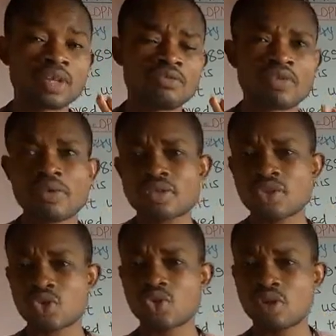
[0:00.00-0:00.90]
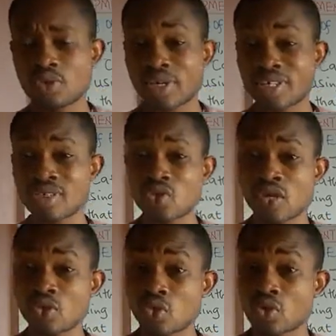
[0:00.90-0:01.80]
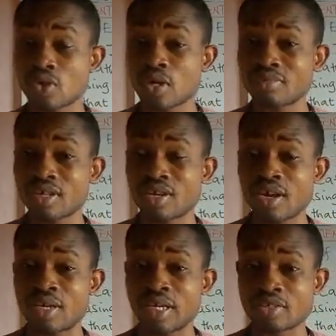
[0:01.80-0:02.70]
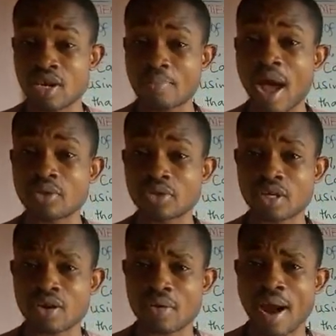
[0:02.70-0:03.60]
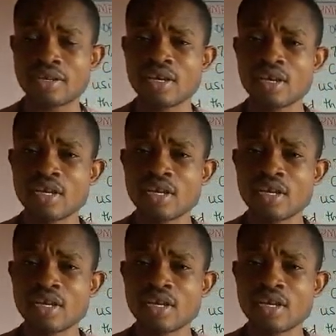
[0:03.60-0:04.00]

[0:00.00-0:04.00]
Fluorescence tube usually contains sodium uh, uh powder, all right?